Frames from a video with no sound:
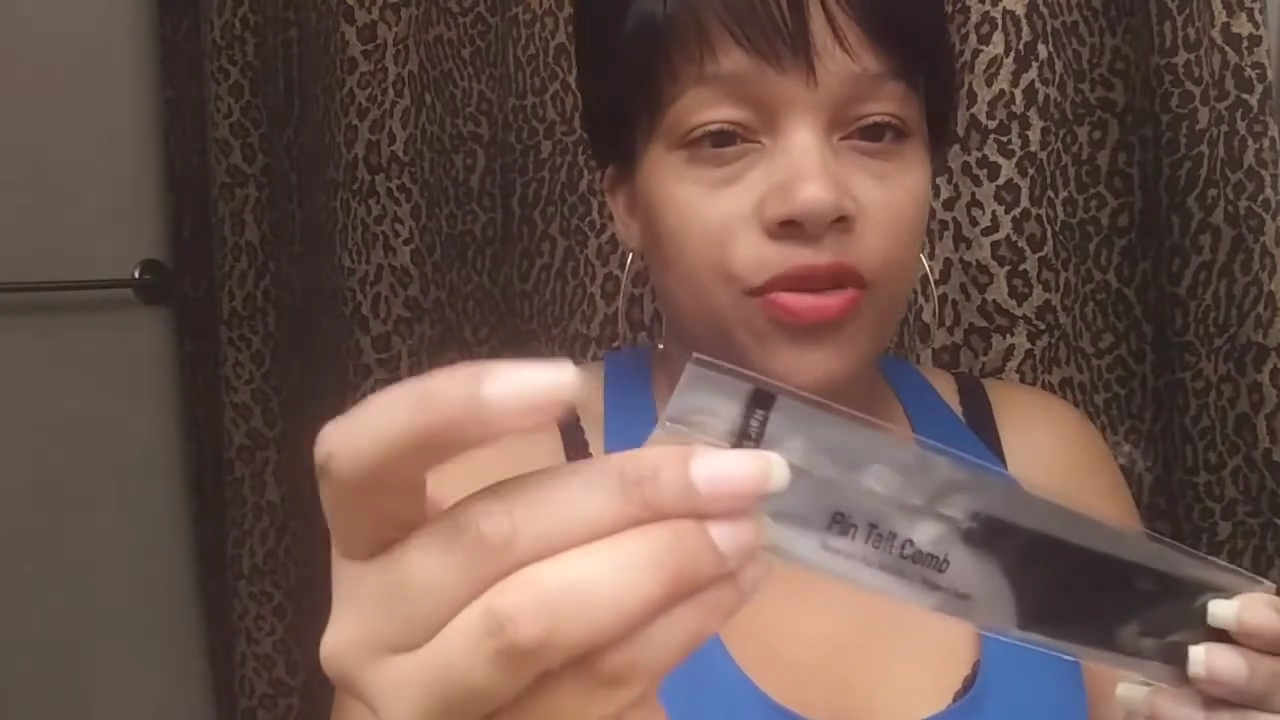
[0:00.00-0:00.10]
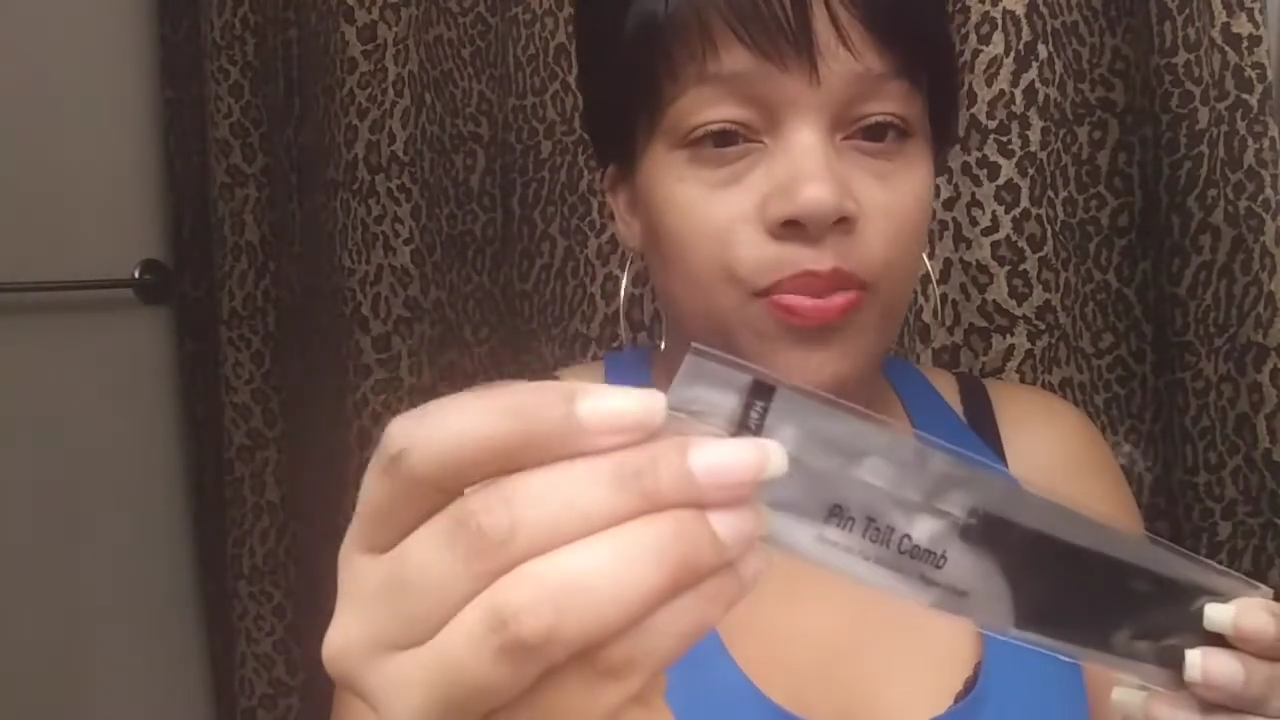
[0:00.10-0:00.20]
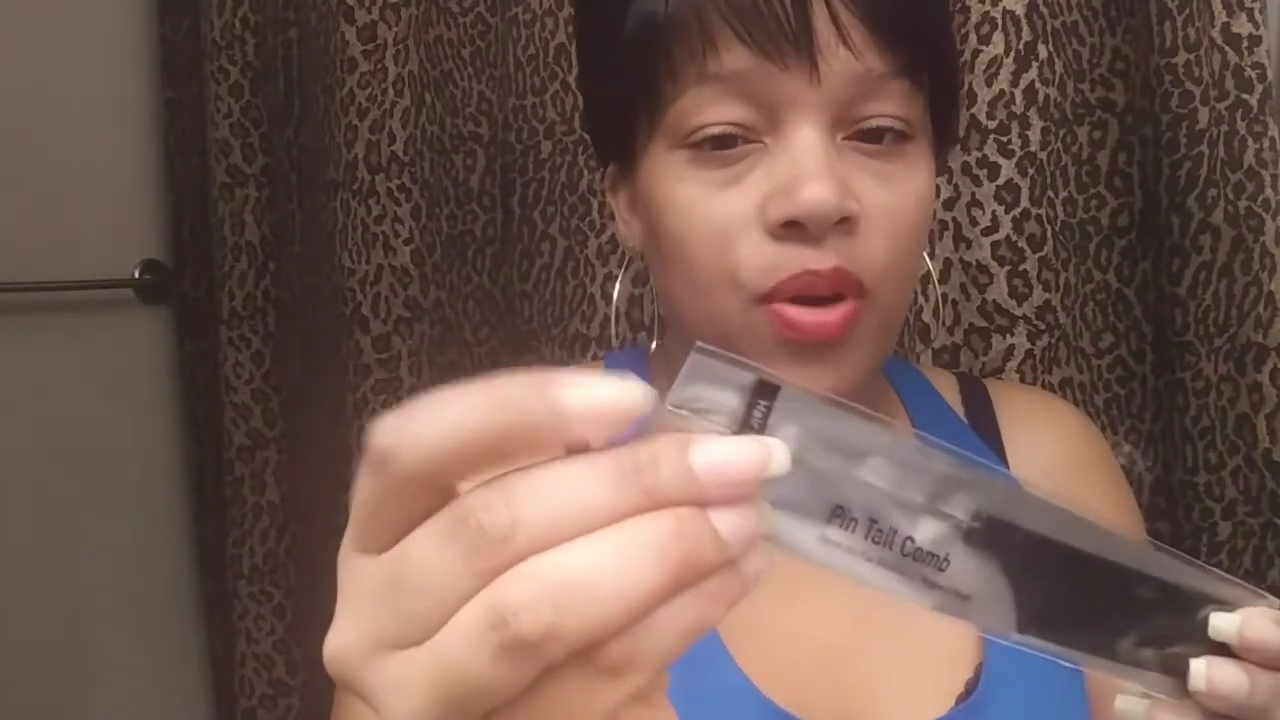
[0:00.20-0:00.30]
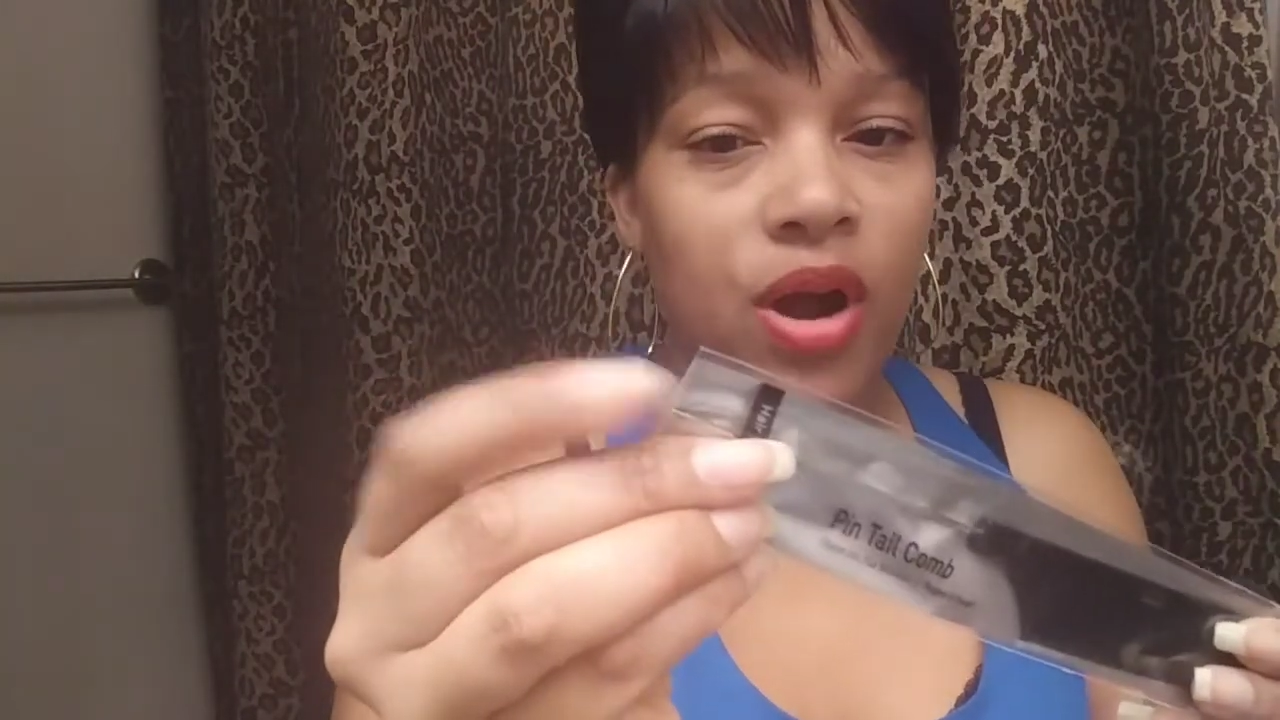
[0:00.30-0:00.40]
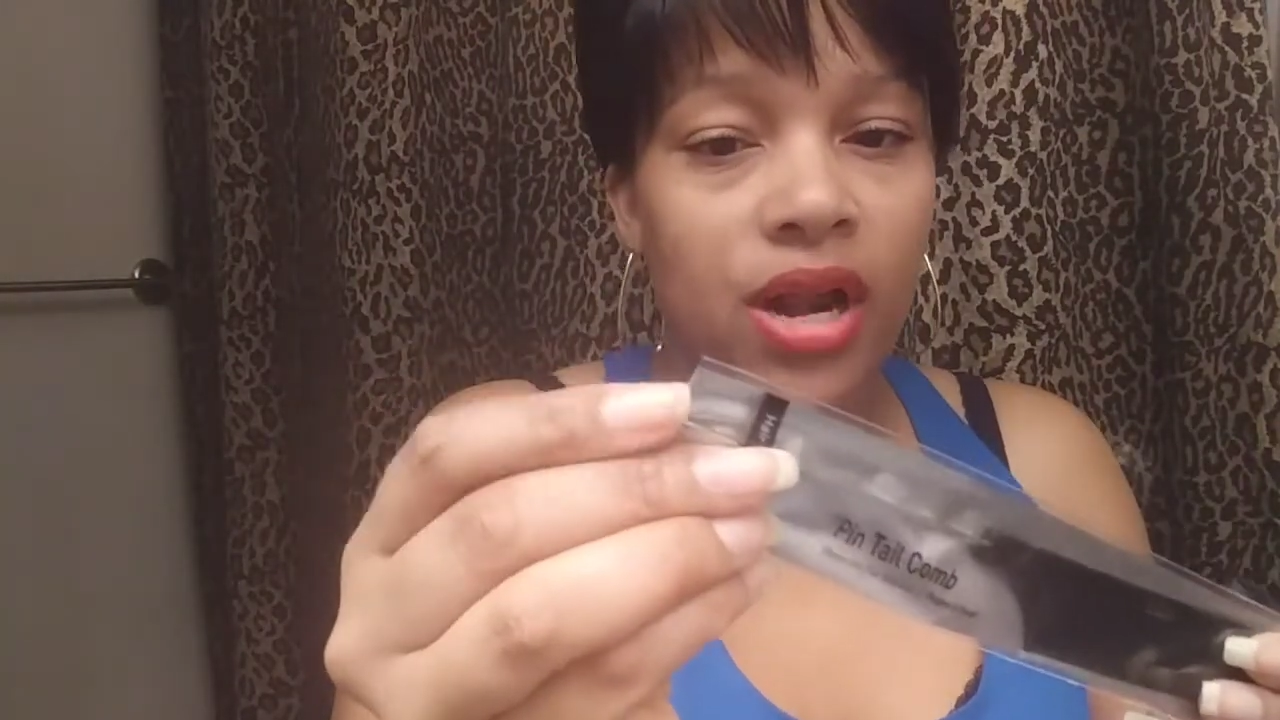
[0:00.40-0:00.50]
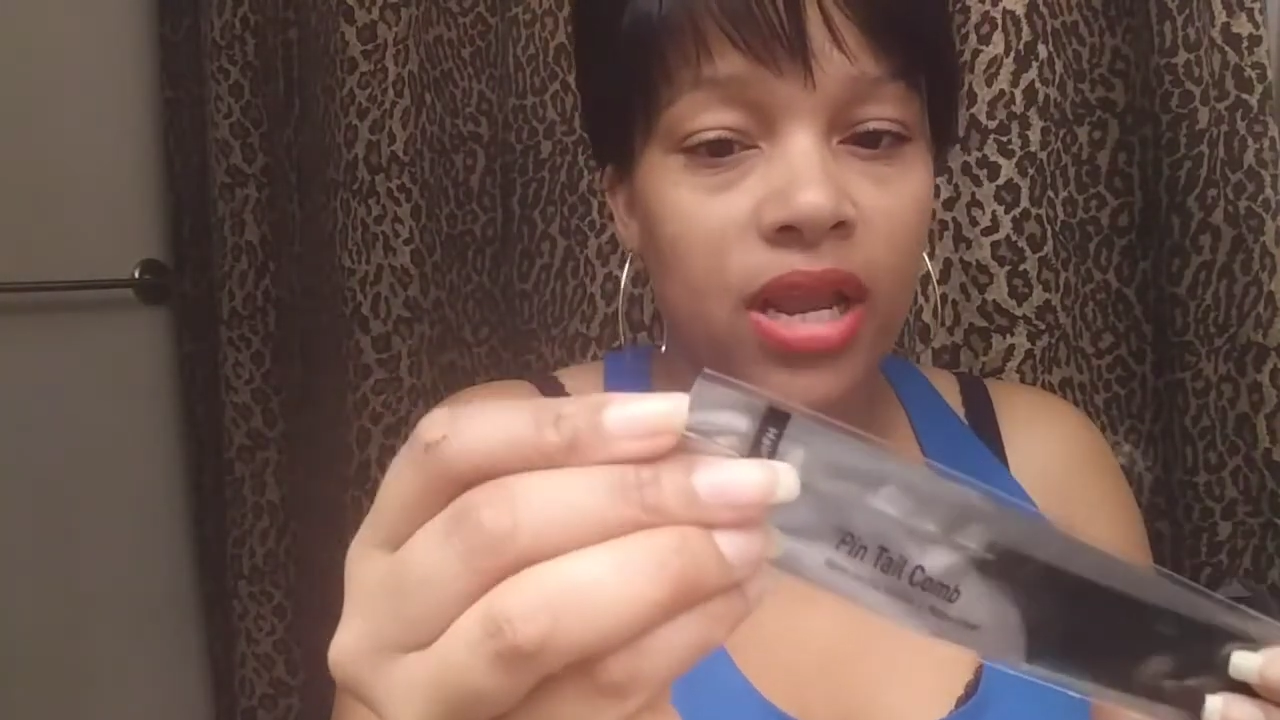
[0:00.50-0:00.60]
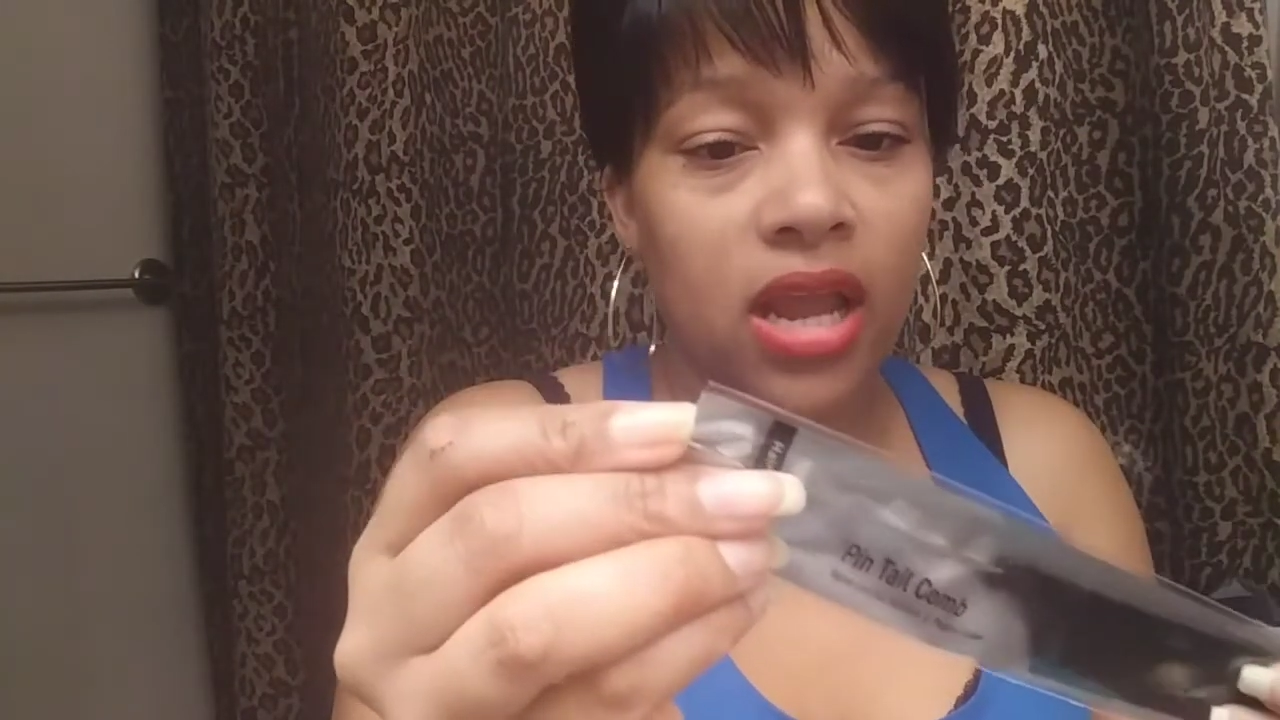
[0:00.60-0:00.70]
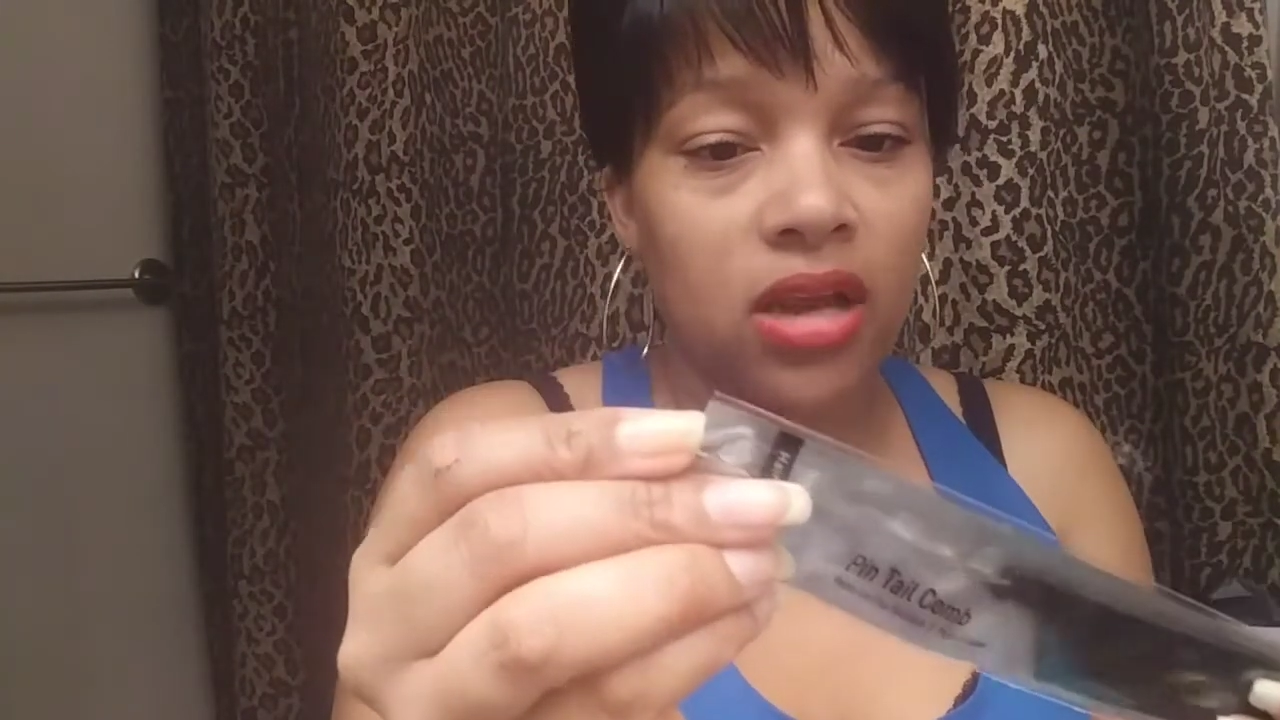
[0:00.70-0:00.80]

for parting.